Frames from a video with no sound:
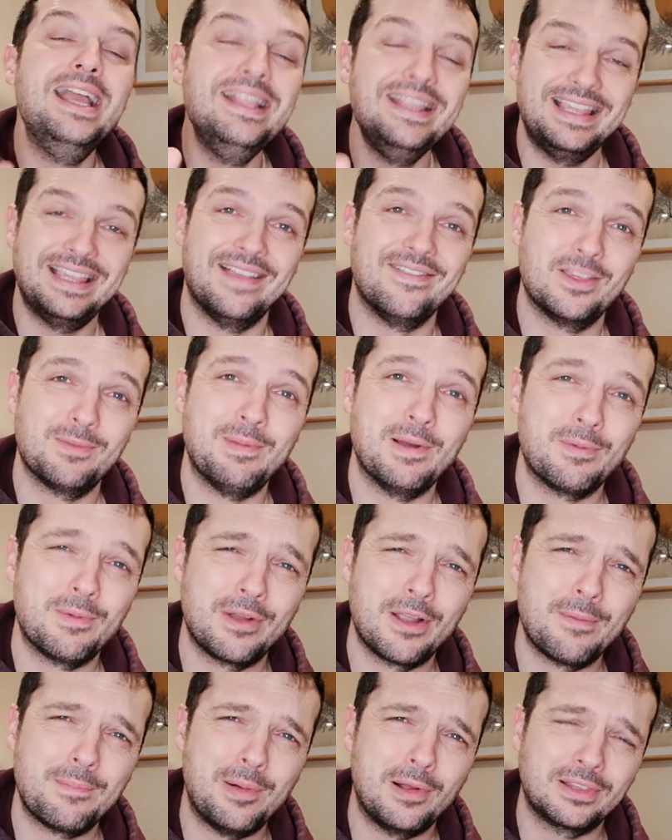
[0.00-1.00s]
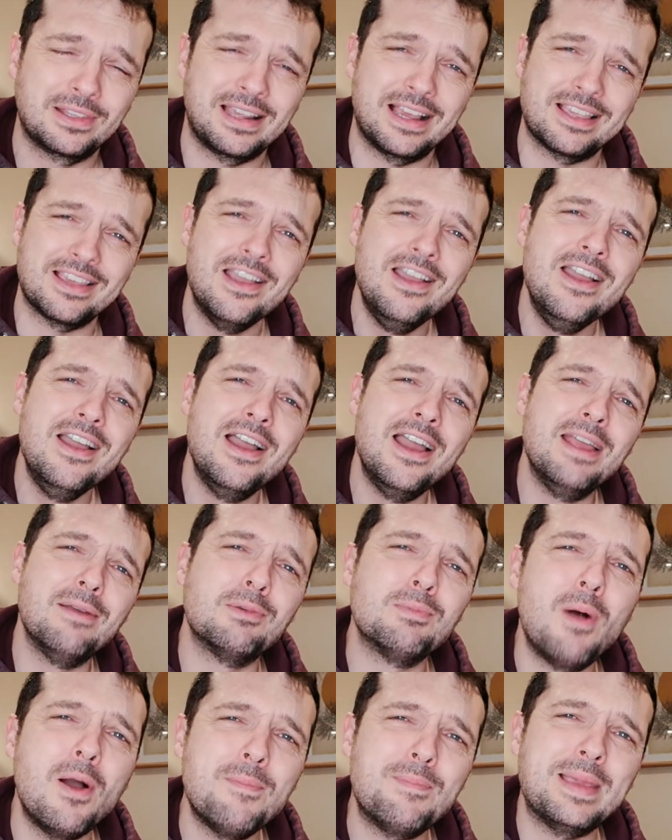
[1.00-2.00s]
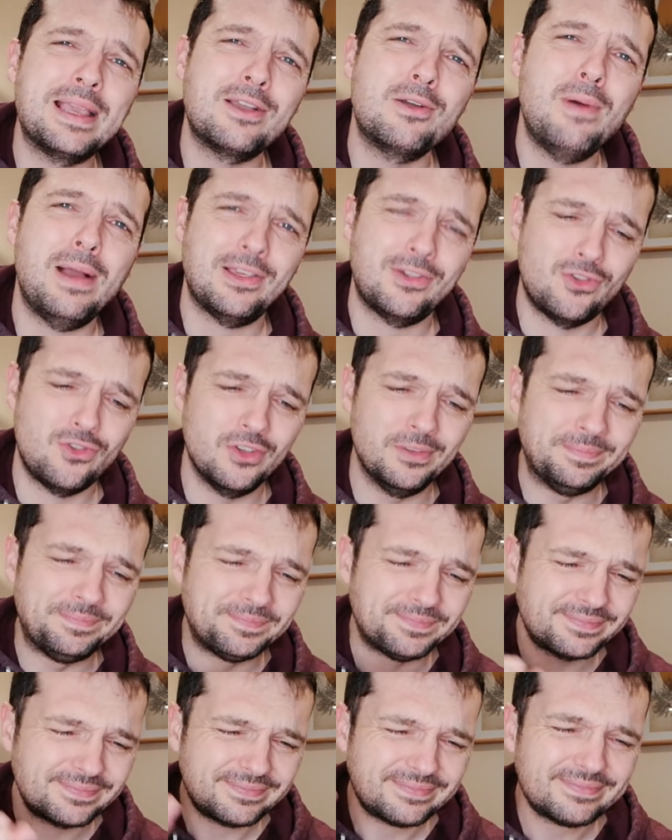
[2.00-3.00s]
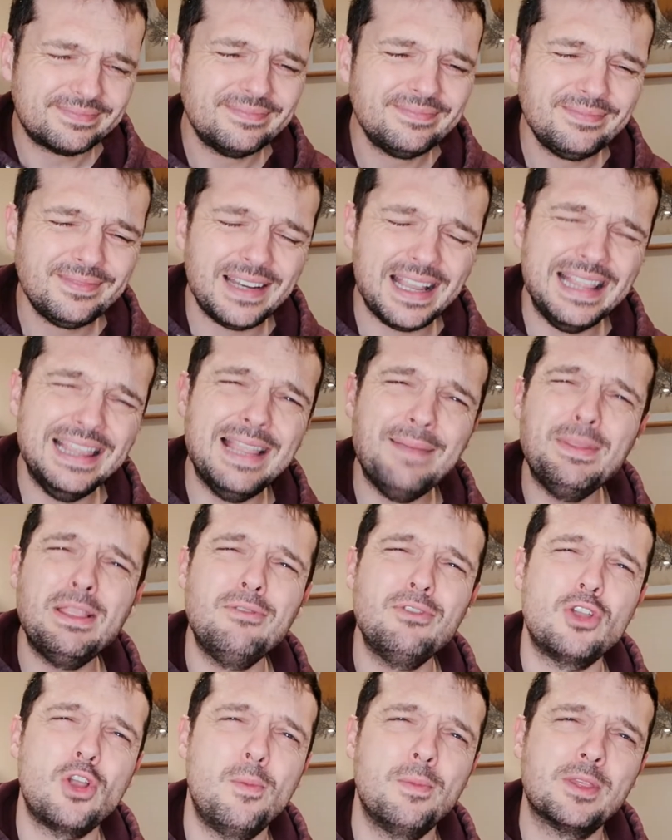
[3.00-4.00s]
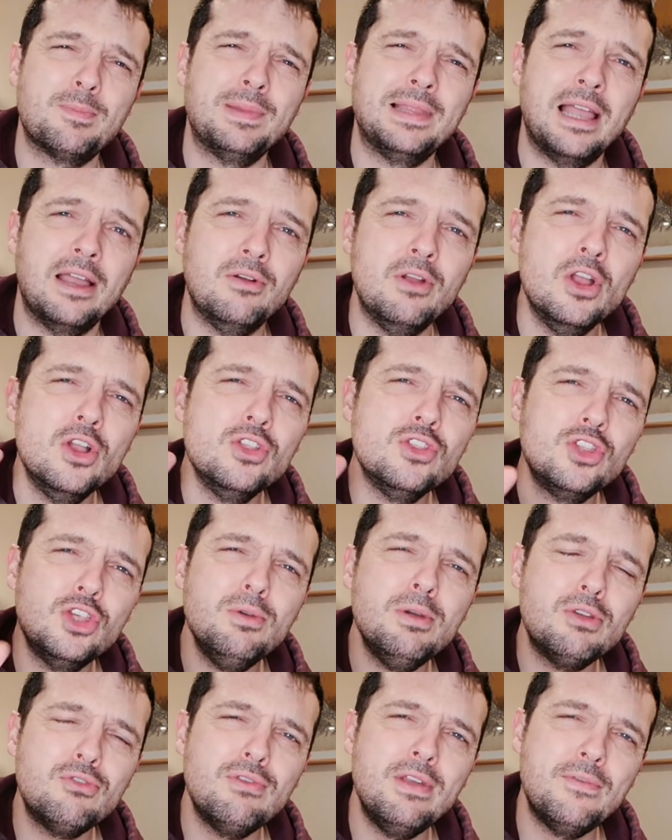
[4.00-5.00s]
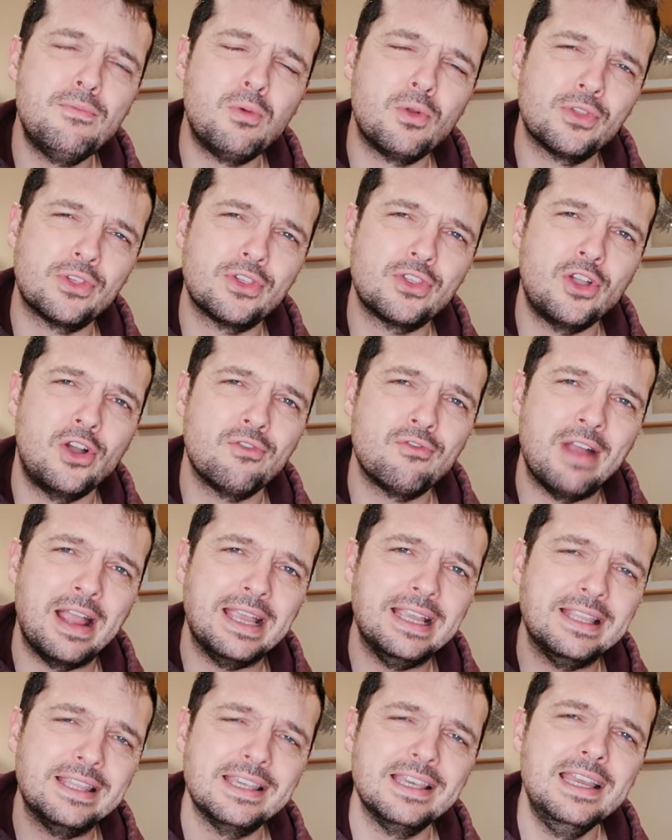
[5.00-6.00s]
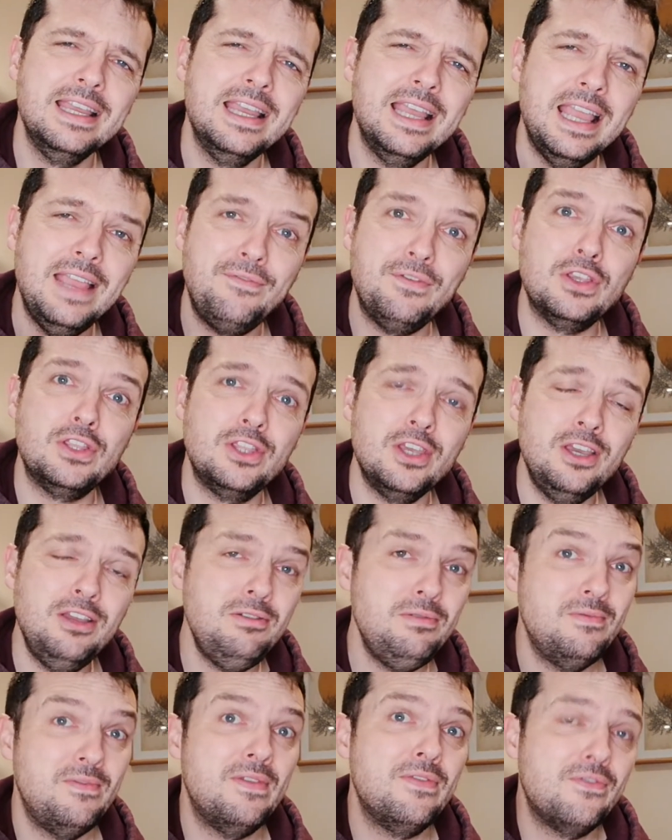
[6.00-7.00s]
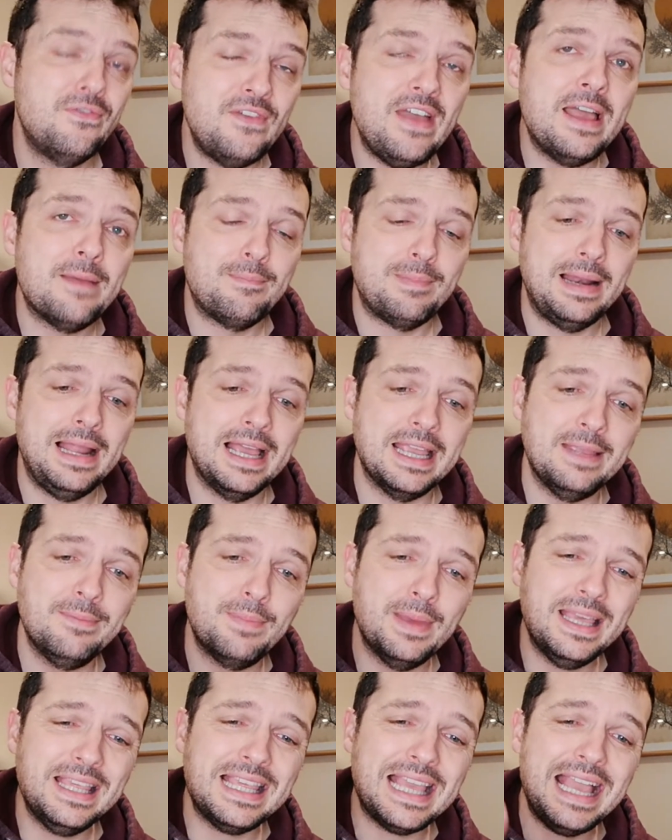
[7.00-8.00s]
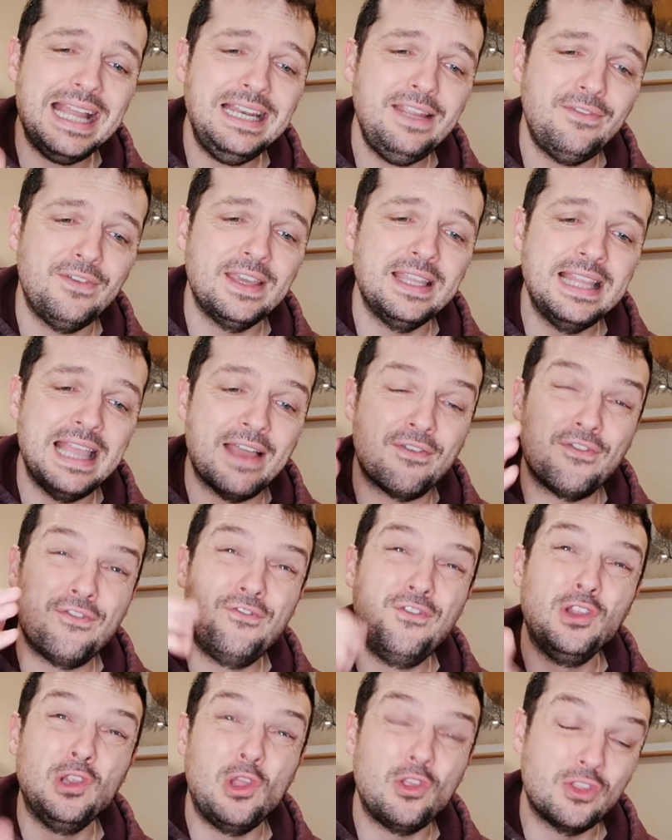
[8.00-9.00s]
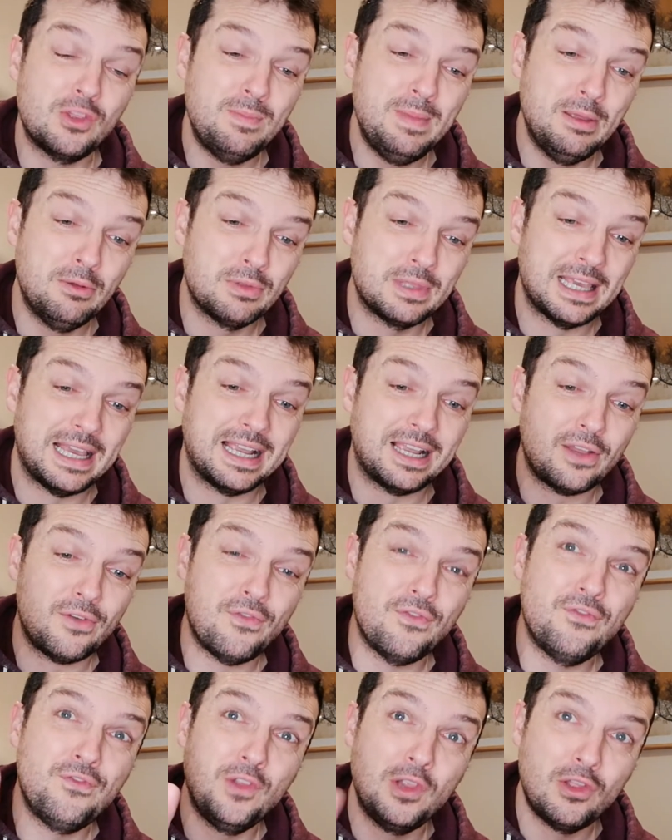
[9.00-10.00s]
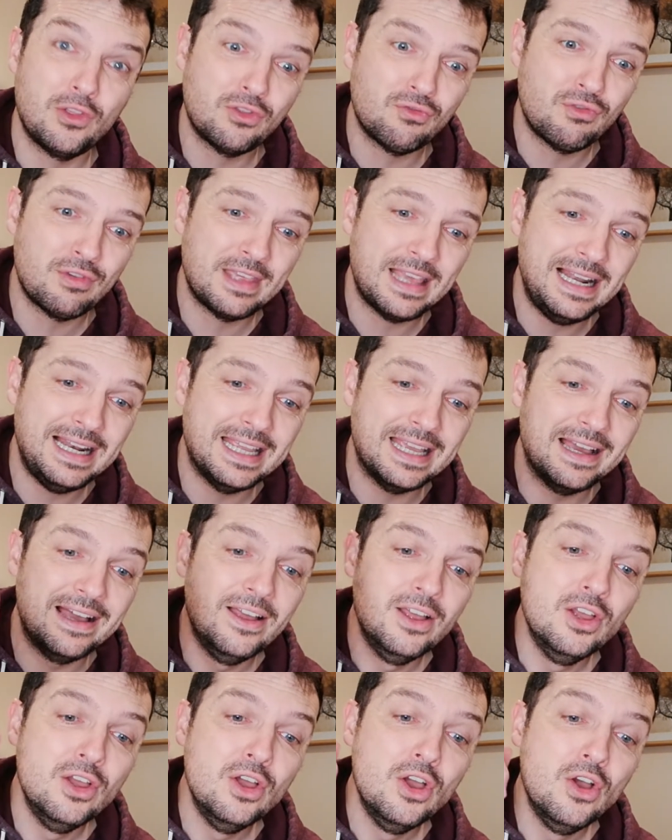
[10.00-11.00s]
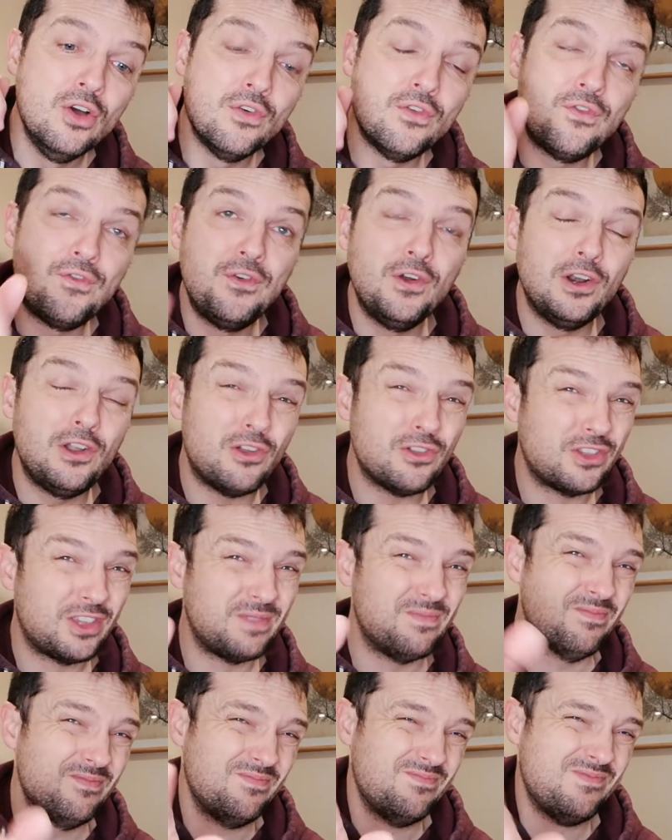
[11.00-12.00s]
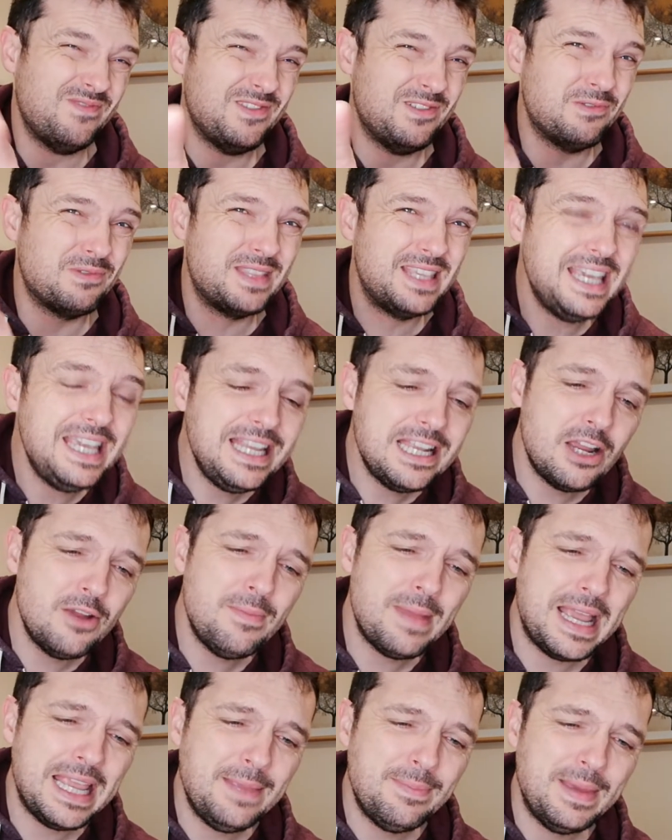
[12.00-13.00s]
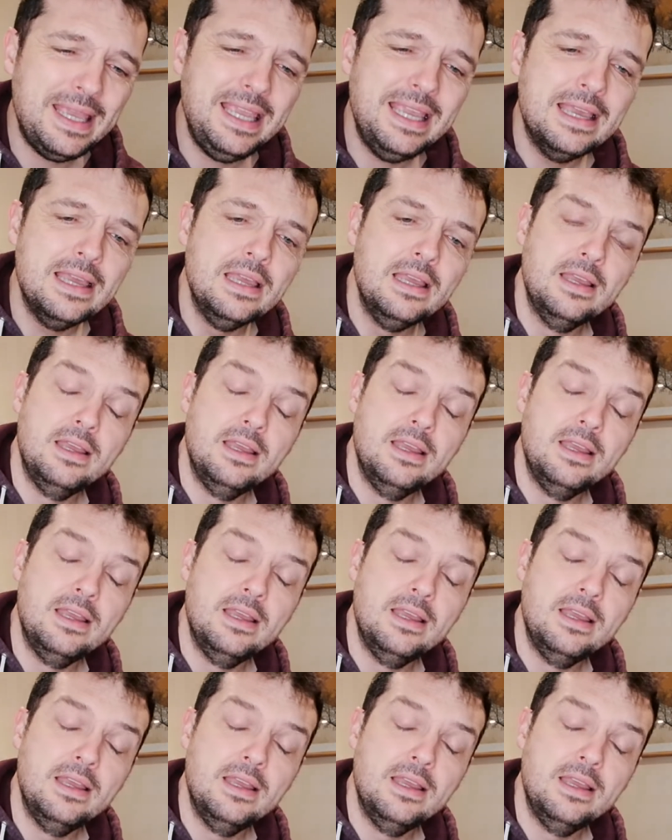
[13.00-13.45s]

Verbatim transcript: Incense Pokemon Go podcast. It was my big question. Let me know in the comments below. Do you agree with one star raids? If you do, fair play. But is anything in there full odds Miltank, Full odds Roselia. Full odds Audino maybe.